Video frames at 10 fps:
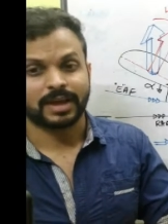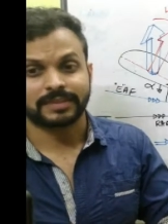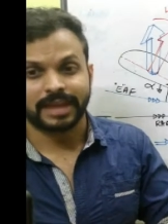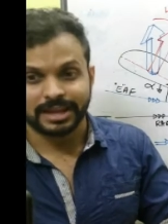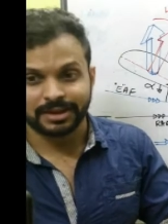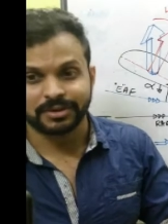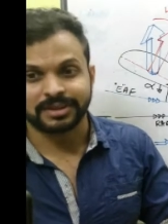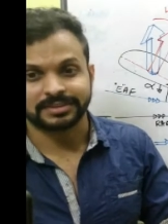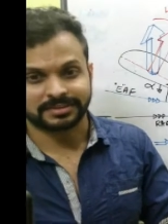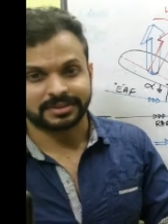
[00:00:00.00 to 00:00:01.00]
It's
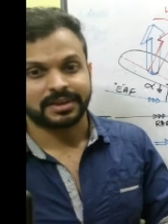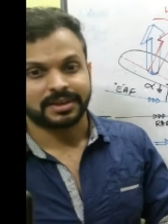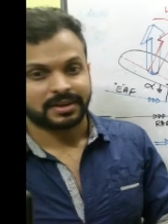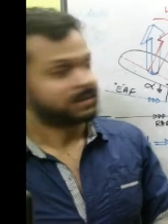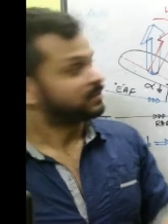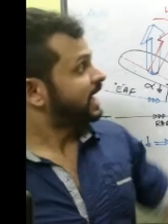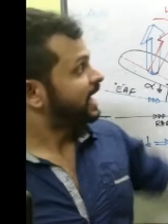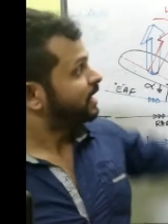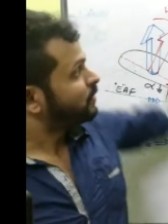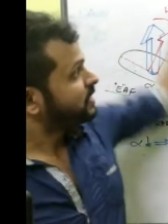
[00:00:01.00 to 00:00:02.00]
increased. The
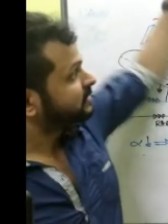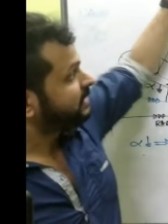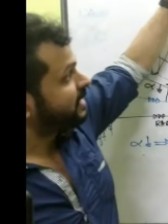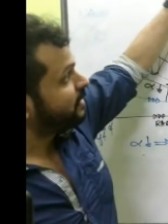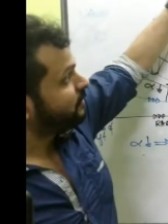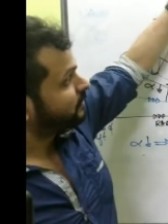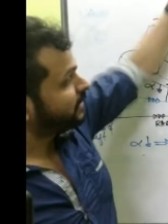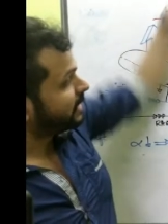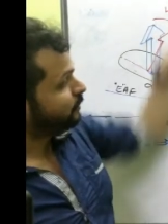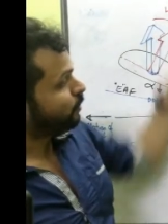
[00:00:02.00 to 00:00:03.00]
L1 is the lift
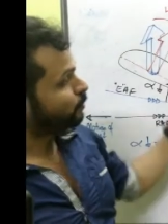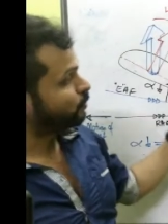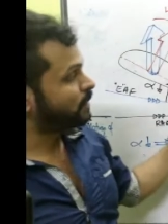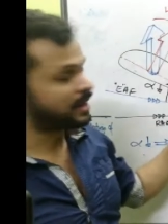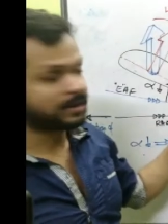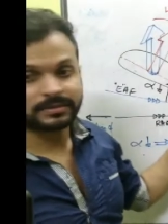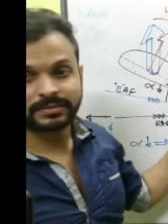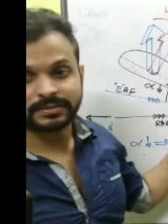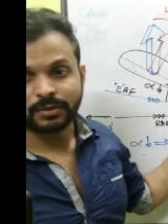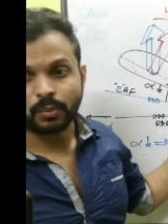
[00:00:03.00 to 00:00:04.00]
that is going to
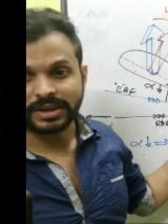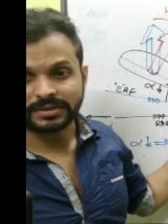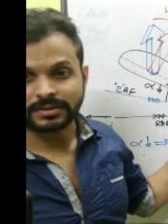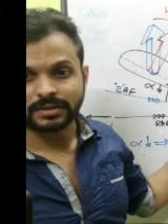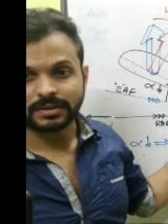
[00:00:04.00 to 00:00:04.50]
balance weight,